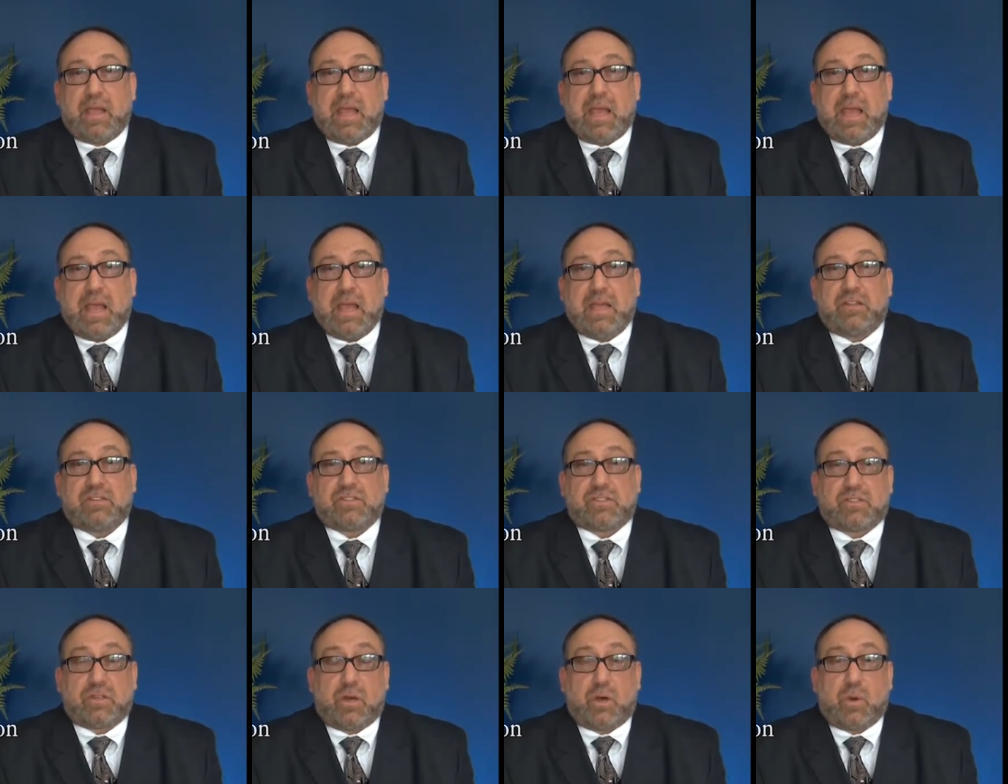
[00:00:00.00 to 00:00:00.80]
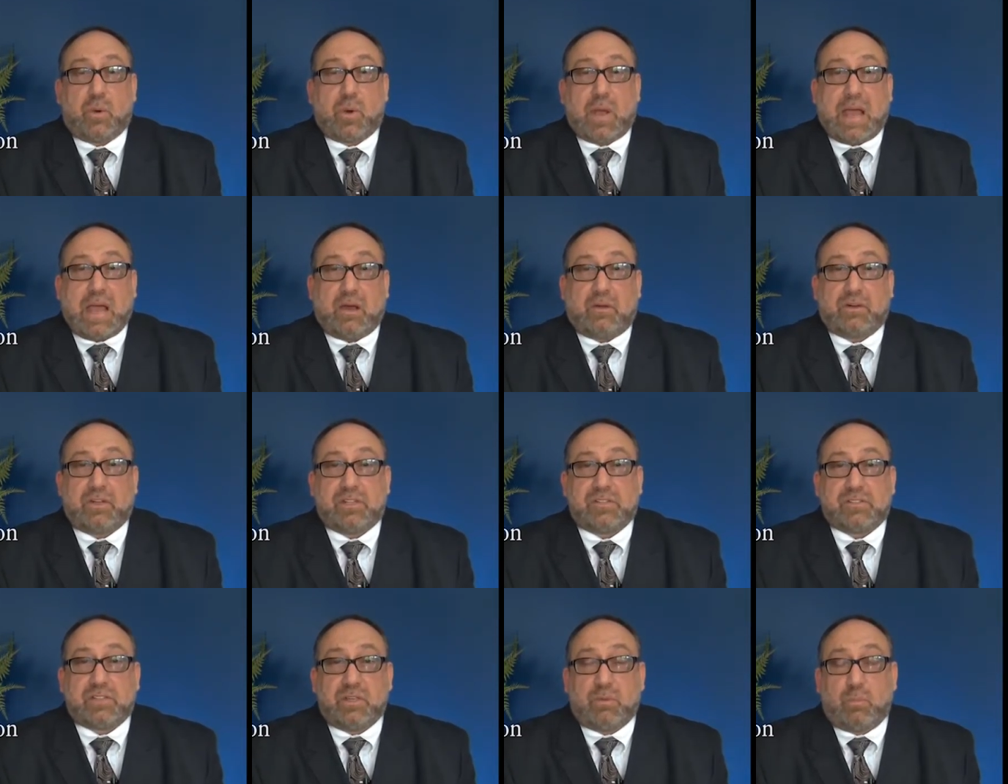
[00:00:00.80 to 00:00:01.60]
And so how
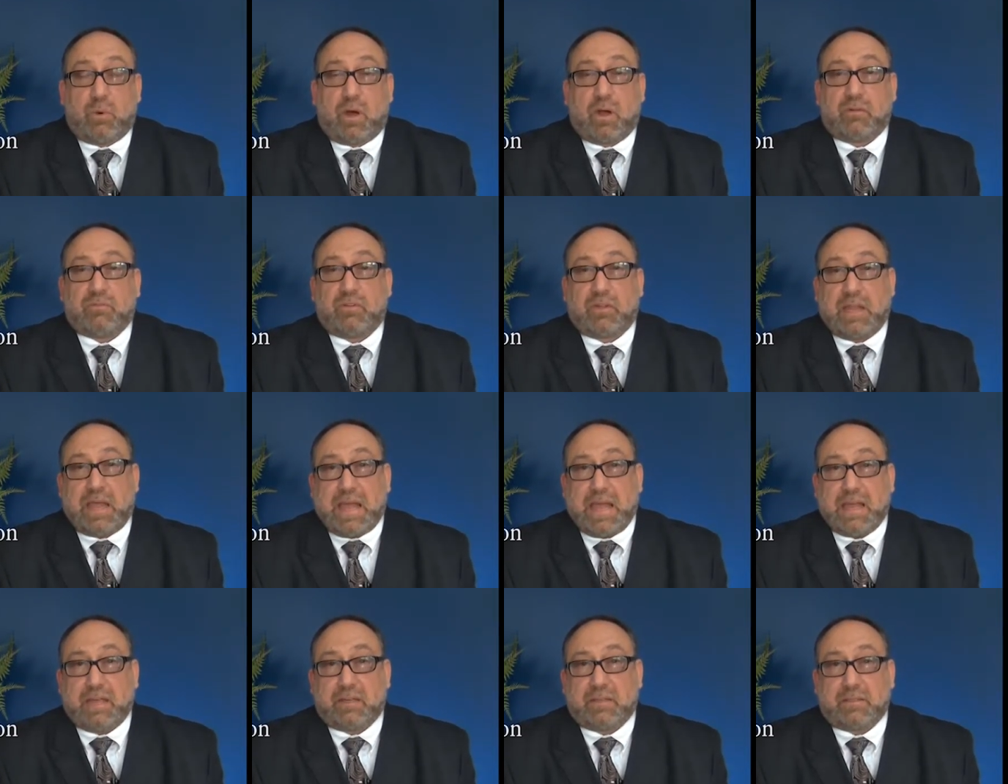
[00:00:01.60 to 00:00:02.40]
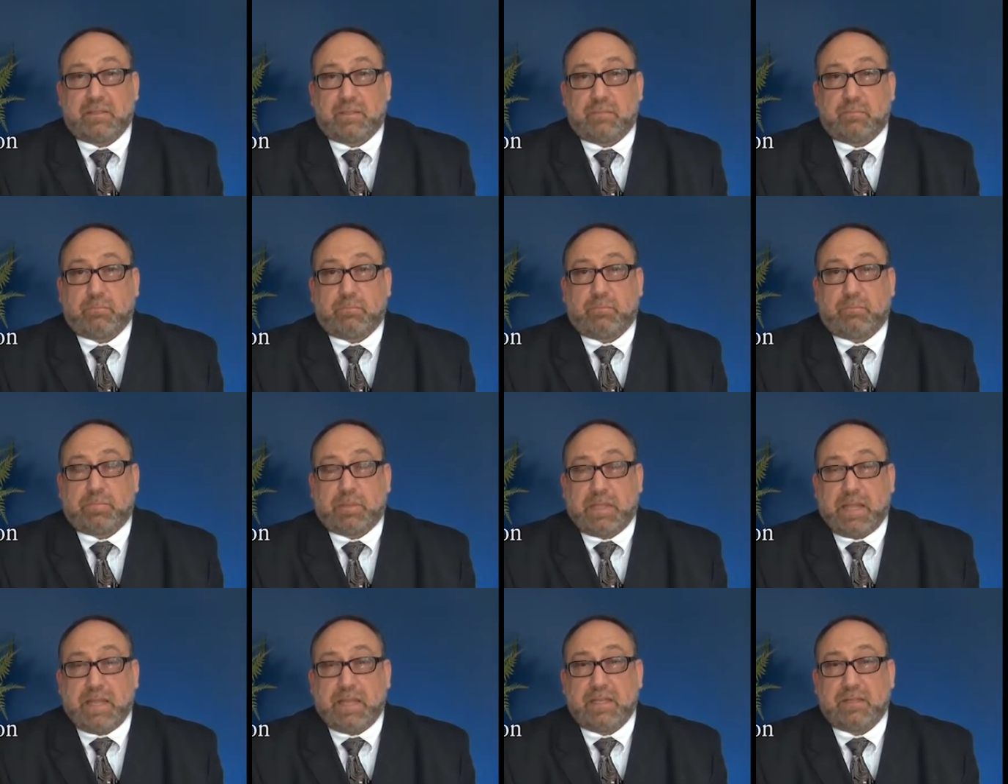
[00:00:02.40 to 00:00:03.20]
does the wrongful act
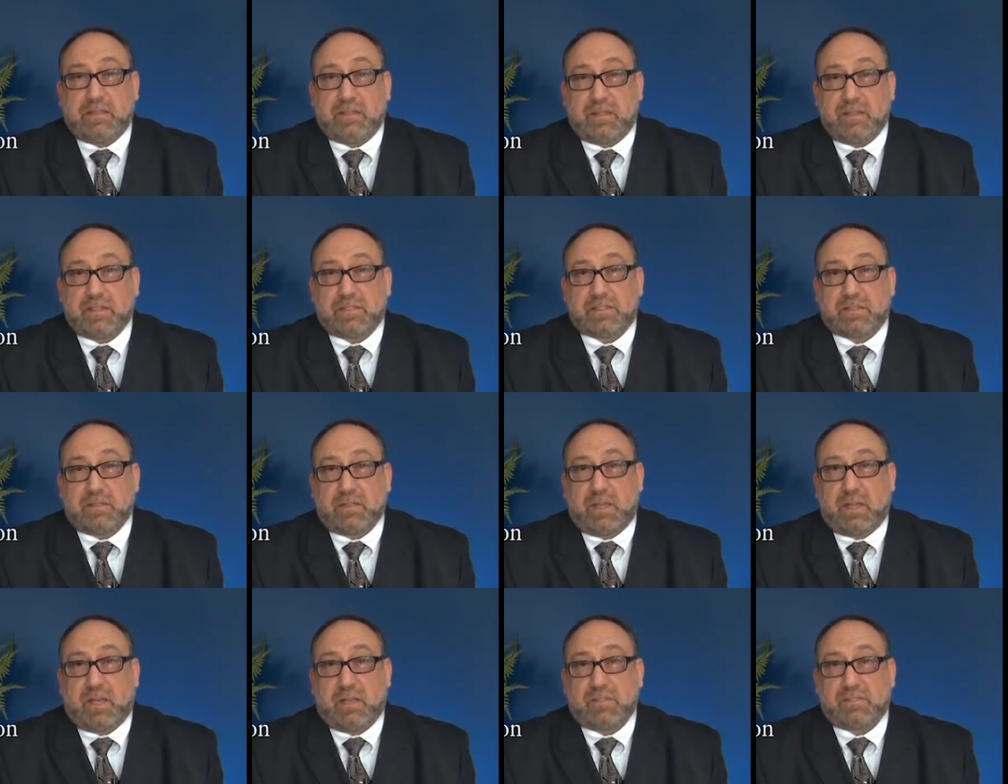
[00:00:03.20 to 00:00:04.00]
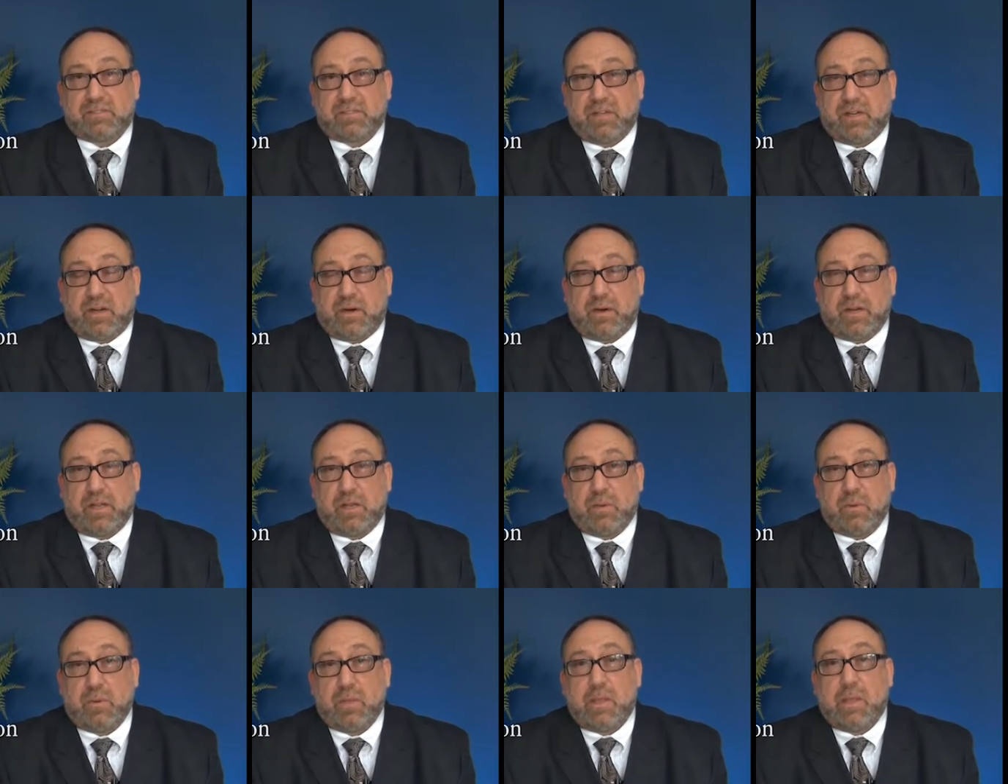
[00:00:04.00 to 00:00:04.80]
play into this
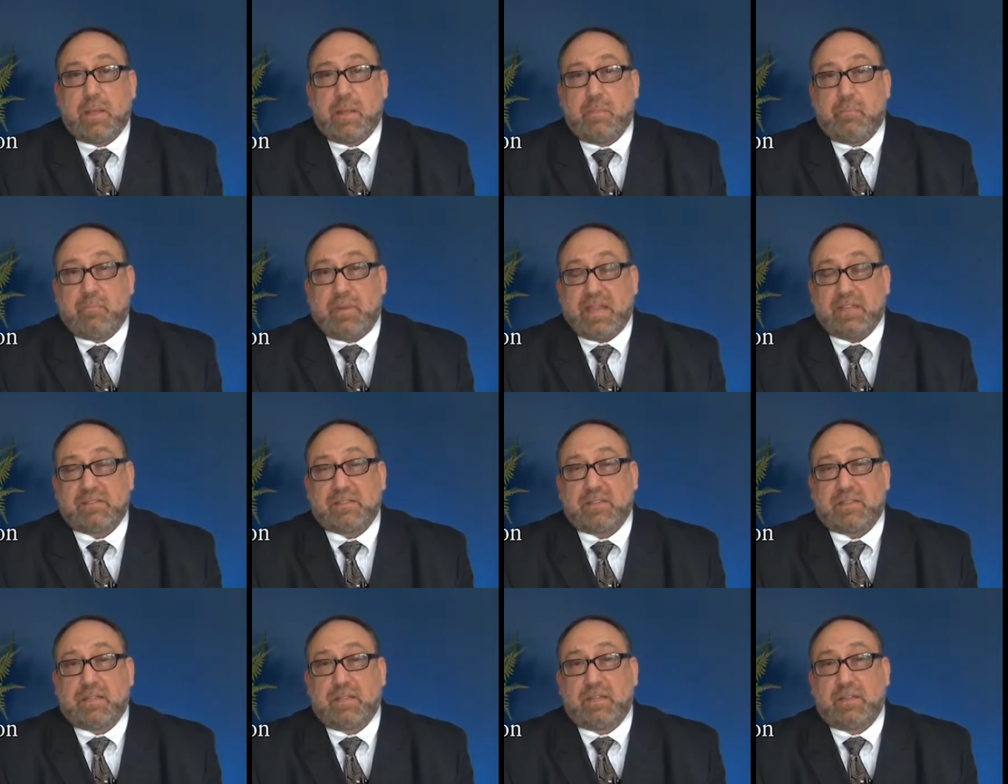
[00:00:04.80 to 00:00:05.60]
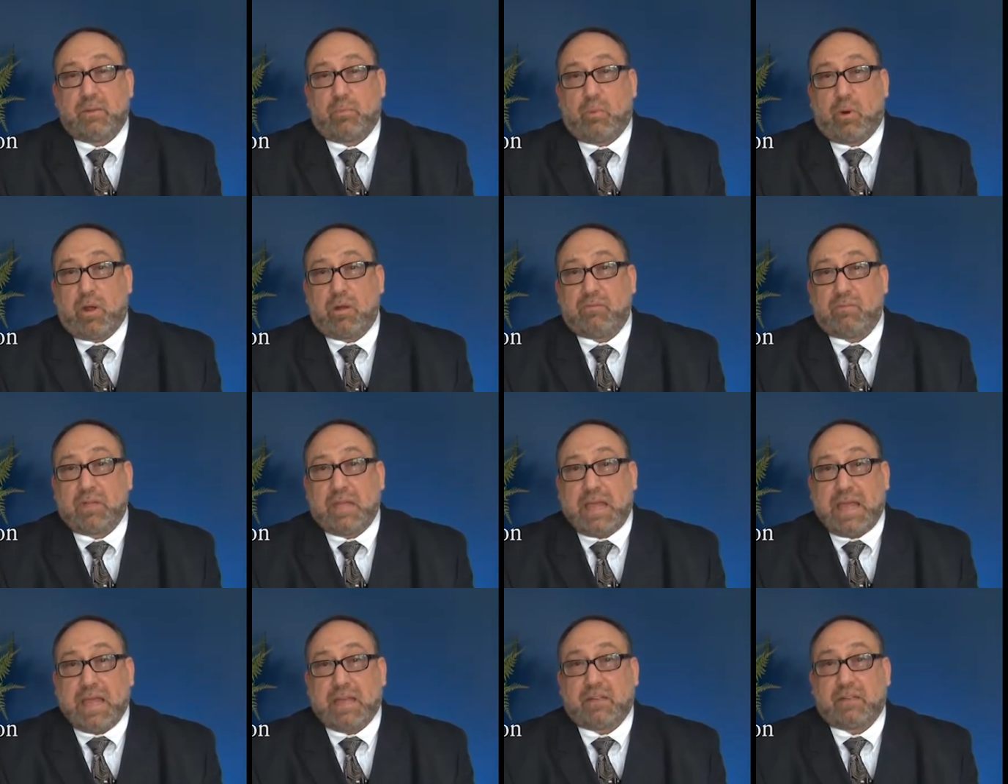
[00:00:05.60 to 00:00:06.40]
scenario? Basically, the wrongful
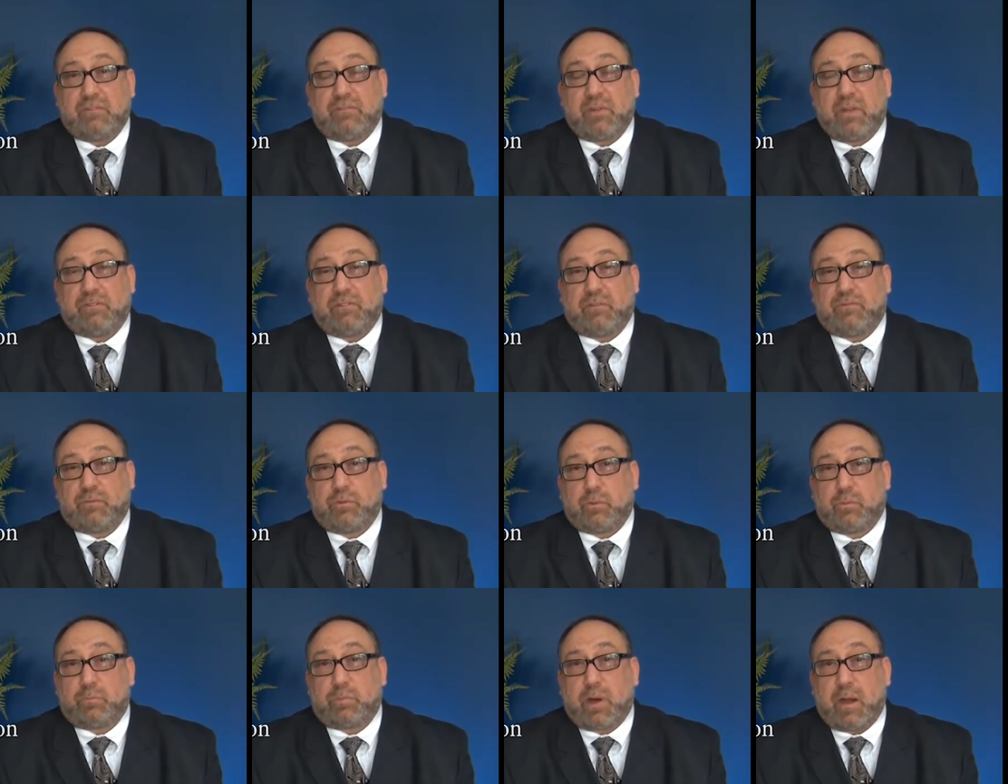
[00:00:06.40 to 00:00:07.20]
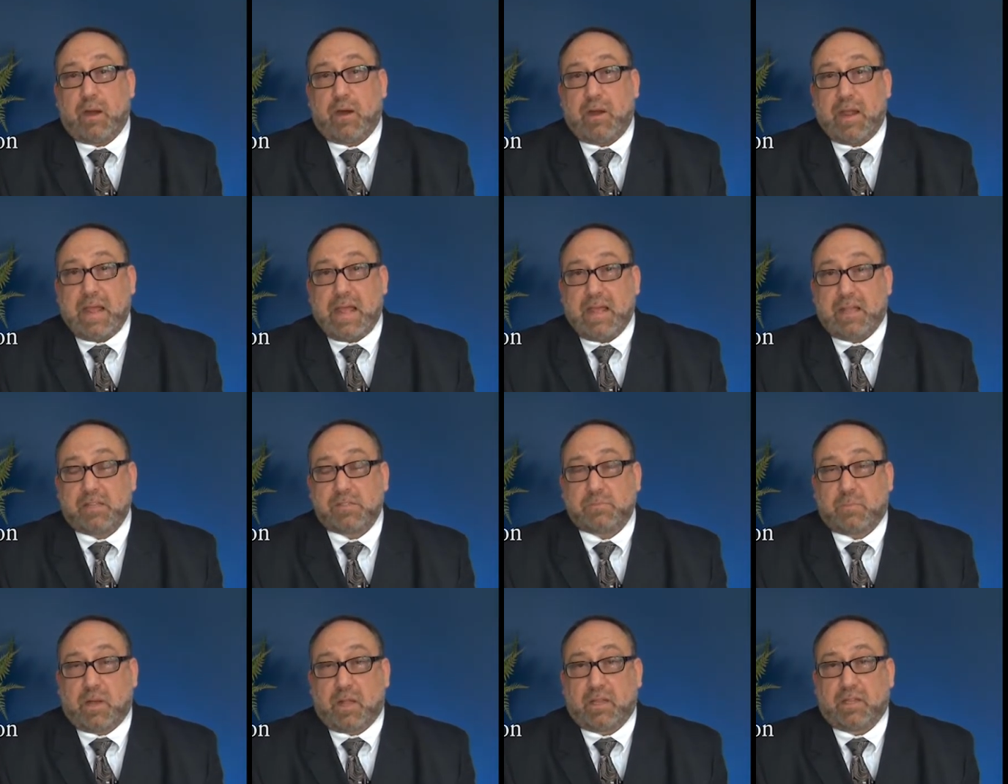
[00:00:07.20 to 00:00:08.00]
act, if you have a full prior acts
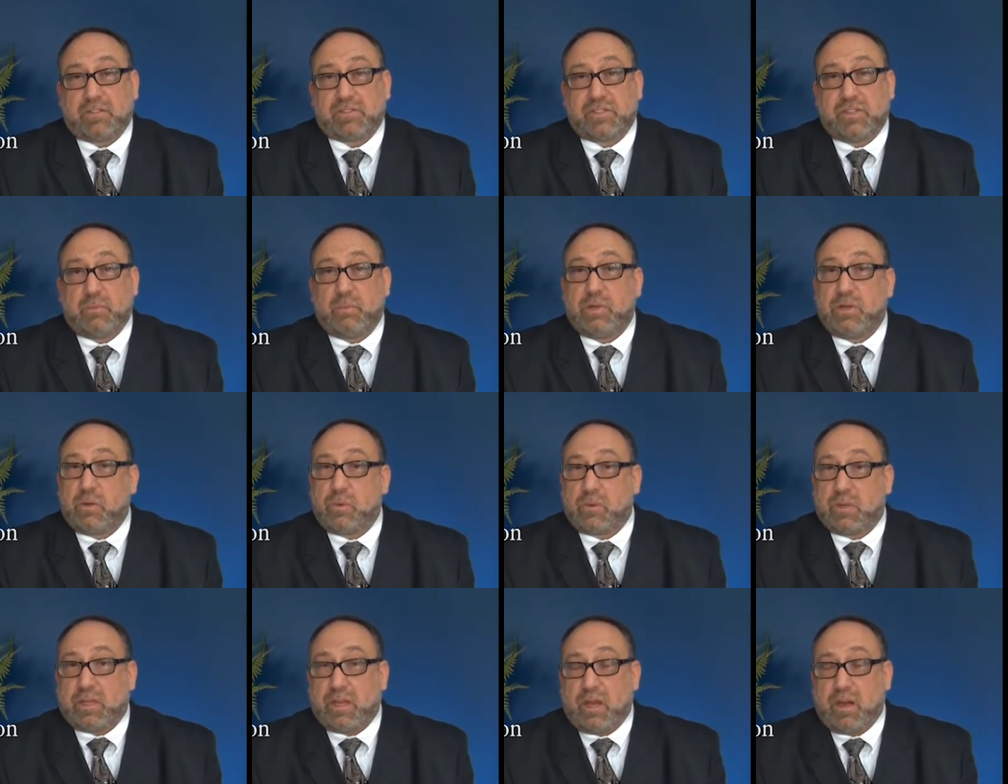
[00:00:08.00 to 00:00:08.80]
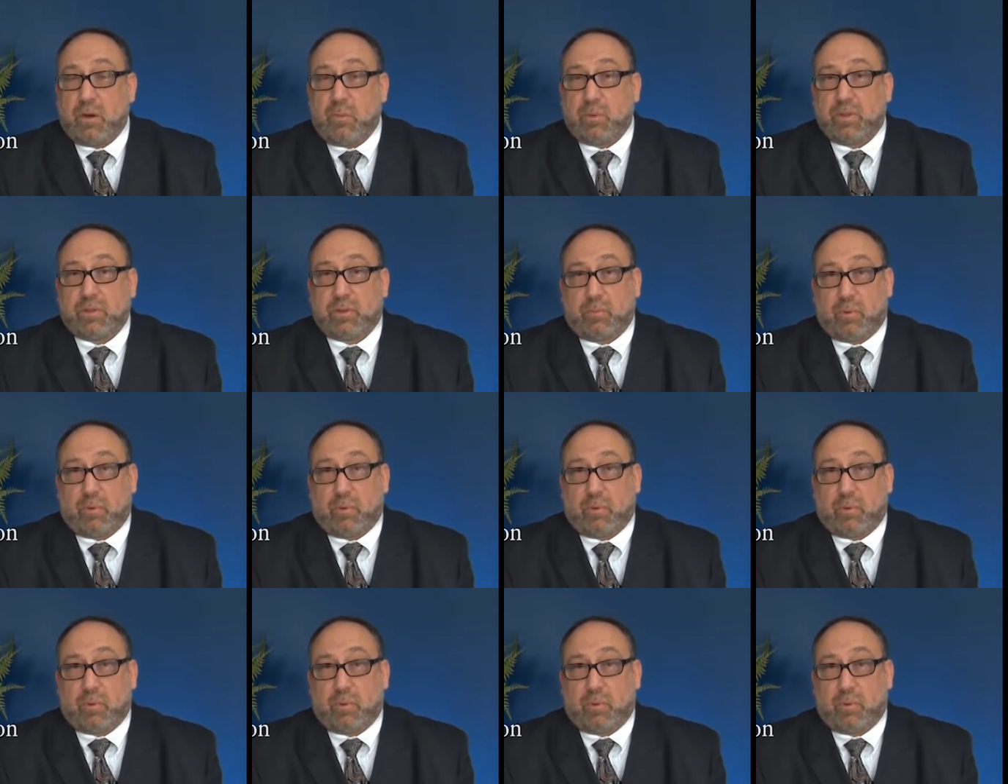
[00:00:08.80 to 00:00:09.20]
policy, we don't care when the